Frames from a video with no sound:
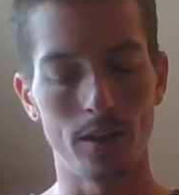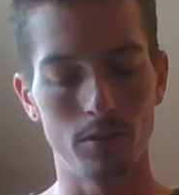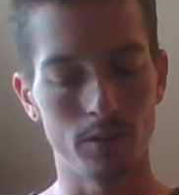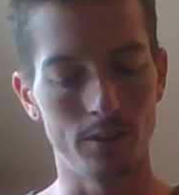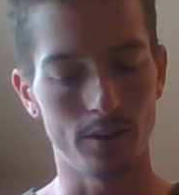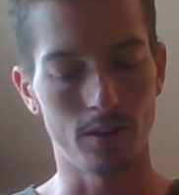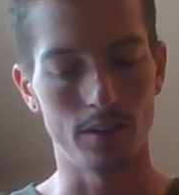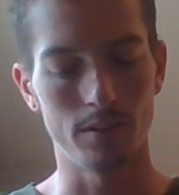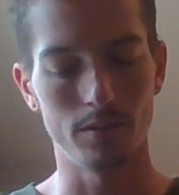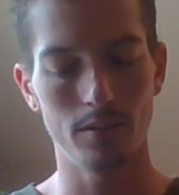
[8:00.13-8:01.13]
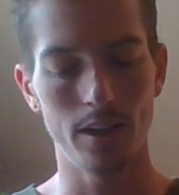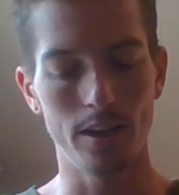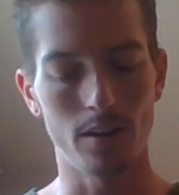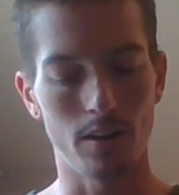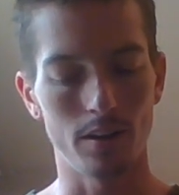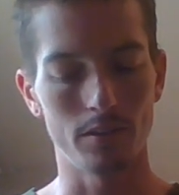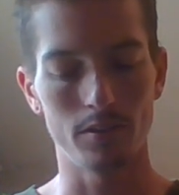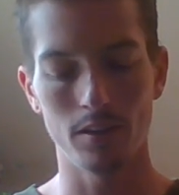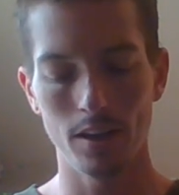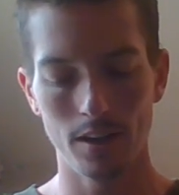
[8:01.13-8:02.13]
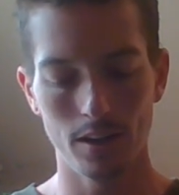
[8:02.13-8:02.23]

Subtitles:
we had Trigicon ACOGs.